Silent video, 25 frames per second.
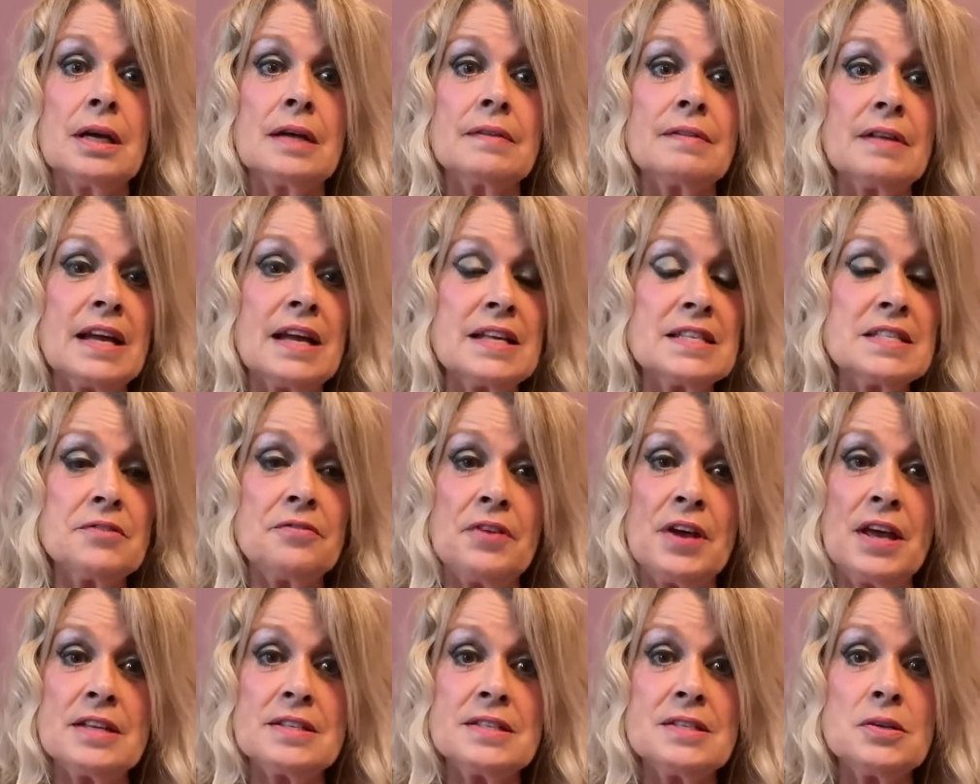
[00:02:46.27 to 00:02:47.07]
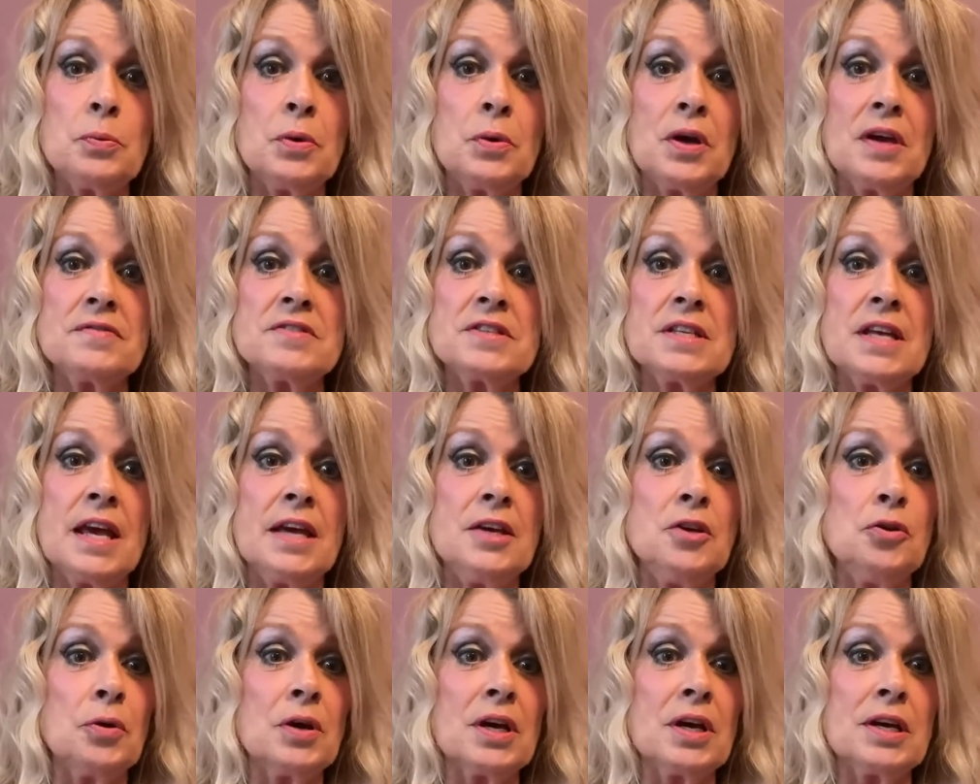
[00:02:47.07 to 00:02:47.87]
That's a fancy way of
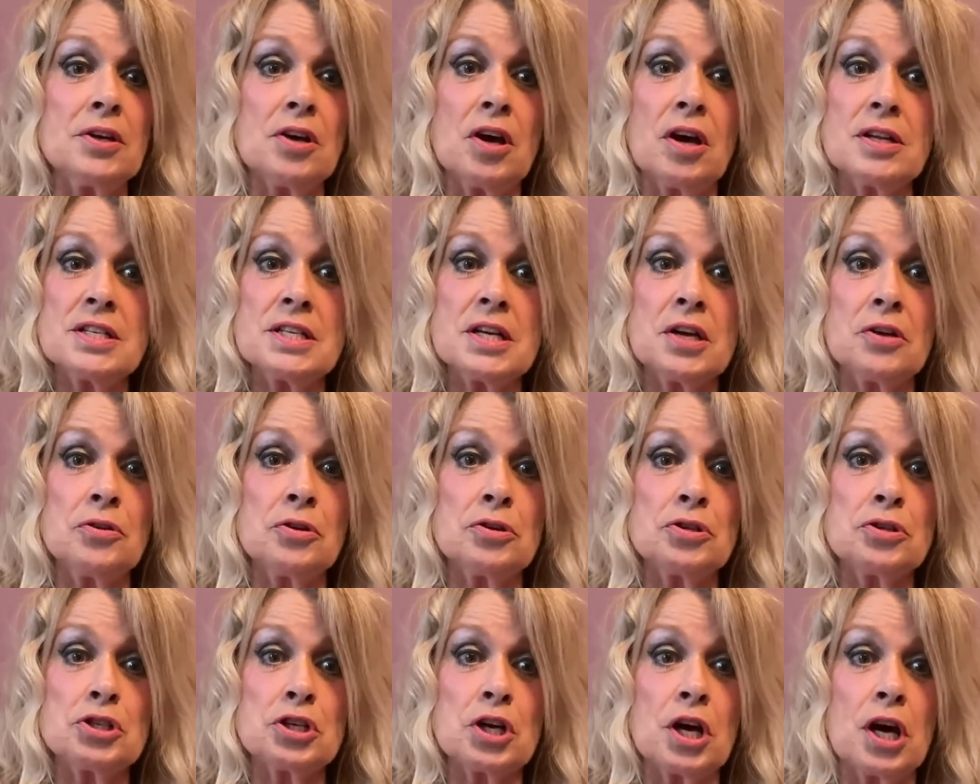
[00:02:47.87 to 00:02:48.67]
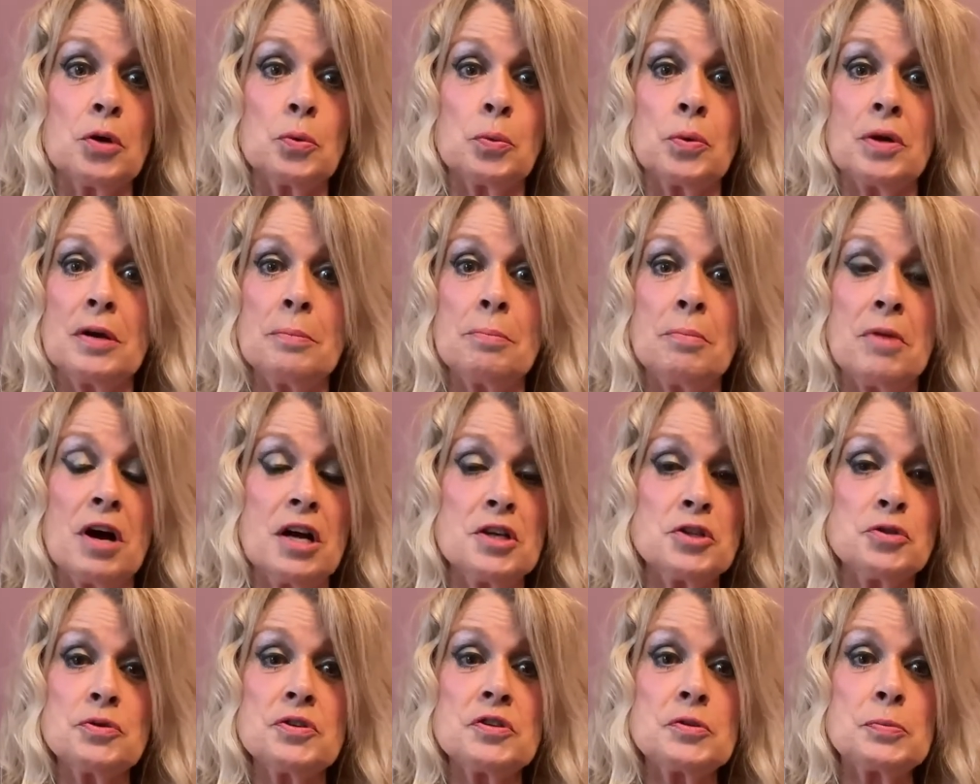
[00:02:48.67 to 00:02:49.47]
saying you cannot tell your child what a
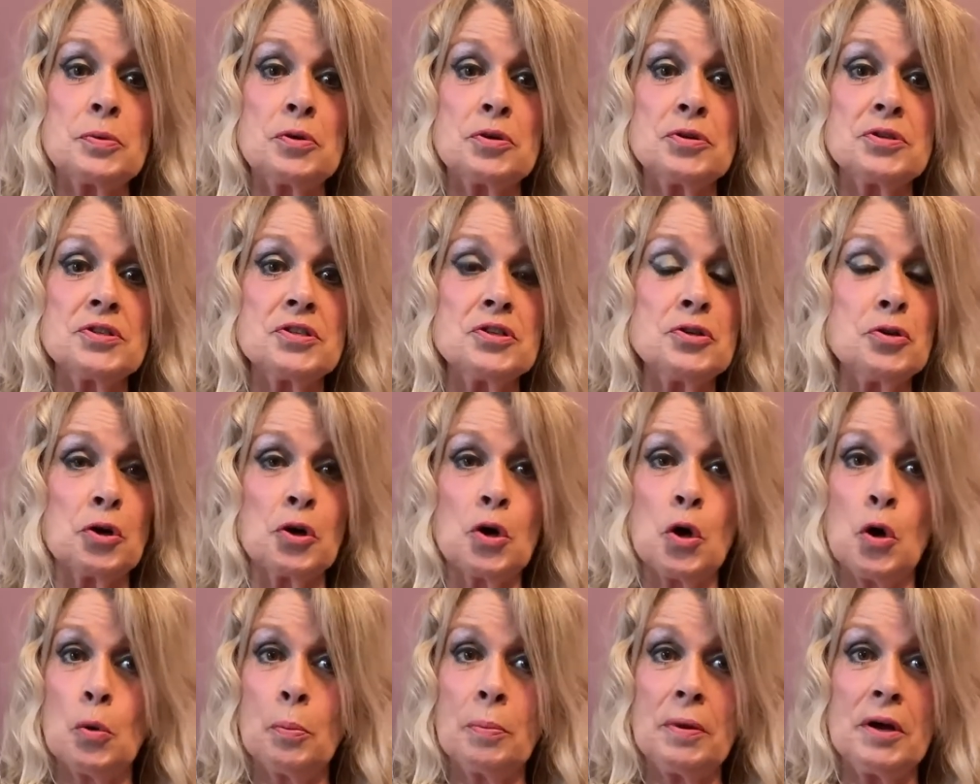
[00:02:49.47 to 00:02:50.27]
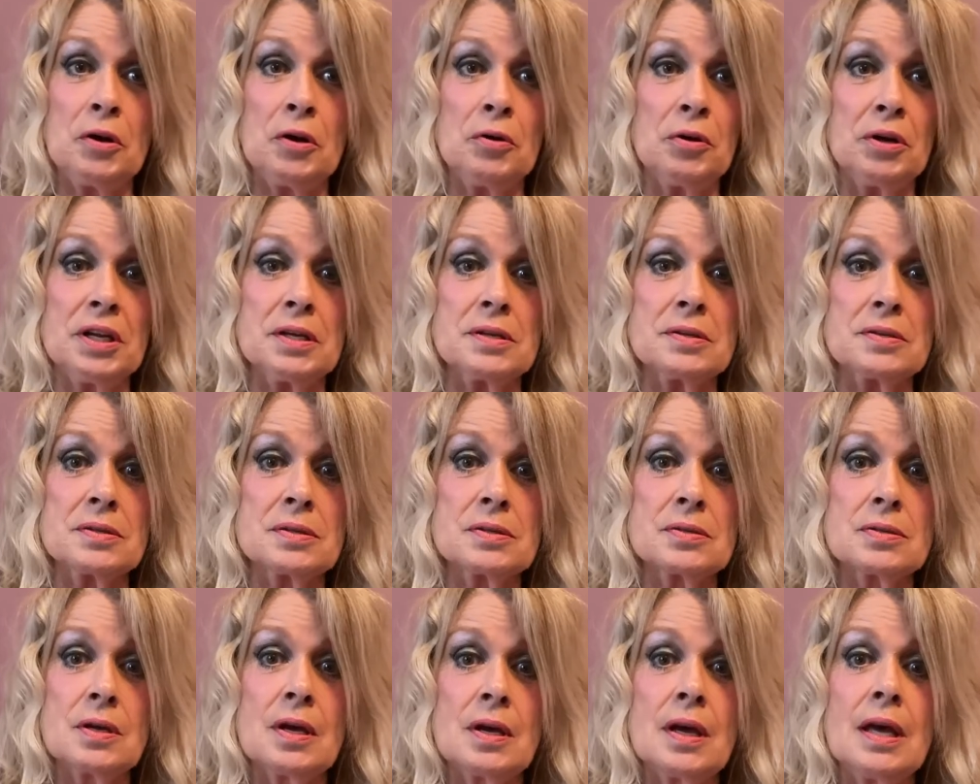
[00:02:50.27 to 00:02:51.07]
monstrous person your co-parent
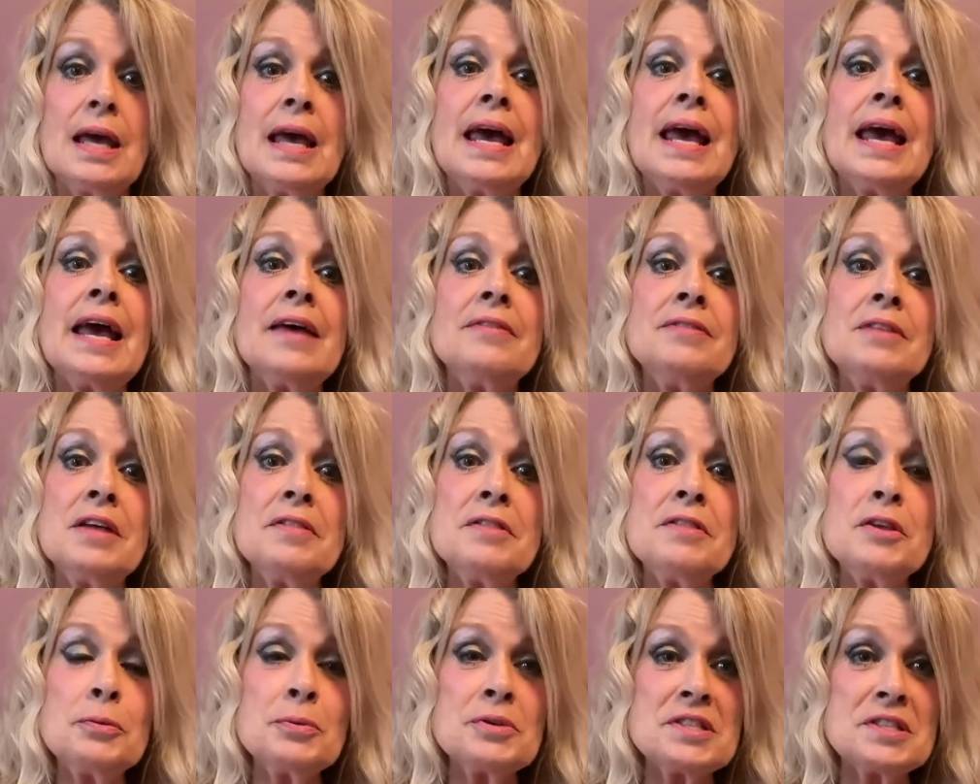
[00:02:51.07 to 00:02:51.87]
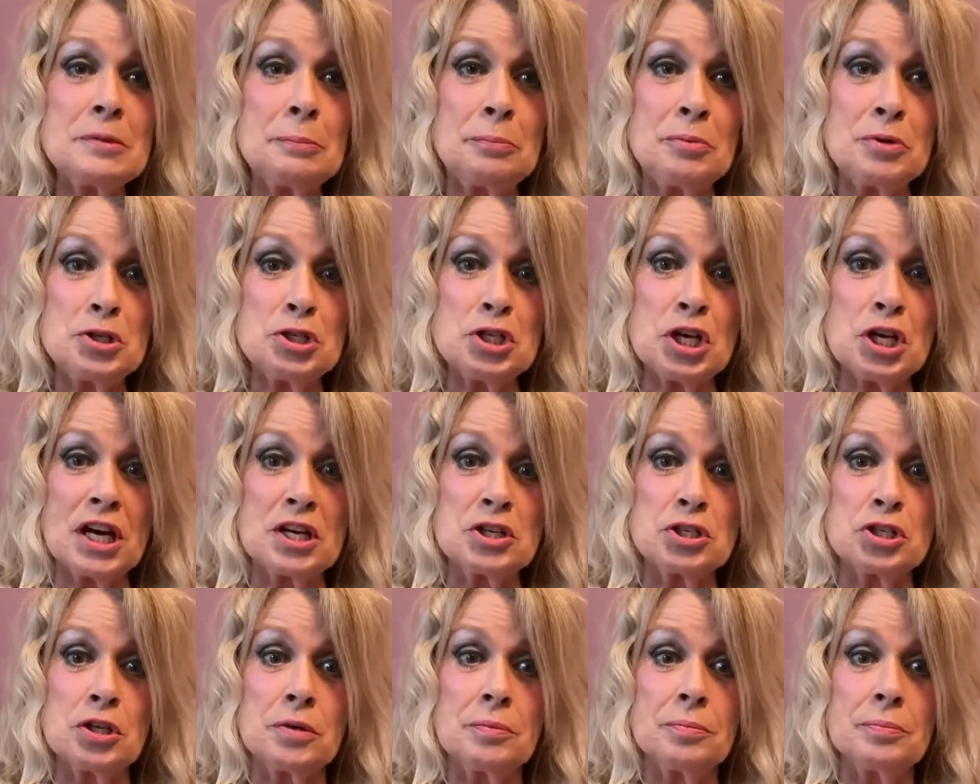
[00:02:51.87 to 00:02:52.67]
is. And then there is the
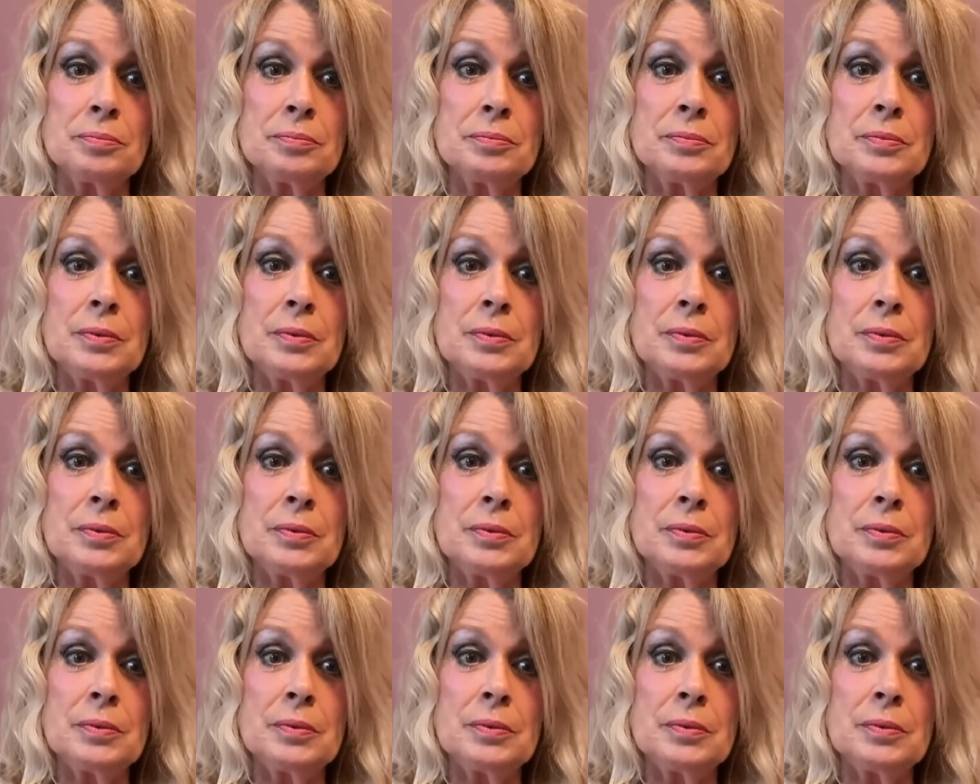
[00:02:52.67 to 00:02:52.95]
projection.